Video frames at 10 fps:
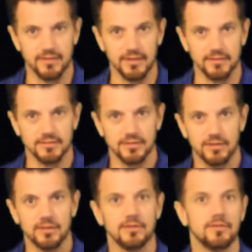things,
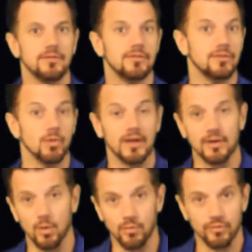doing
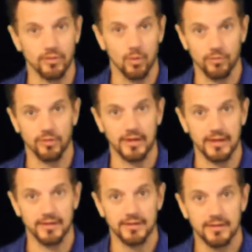it over and over again.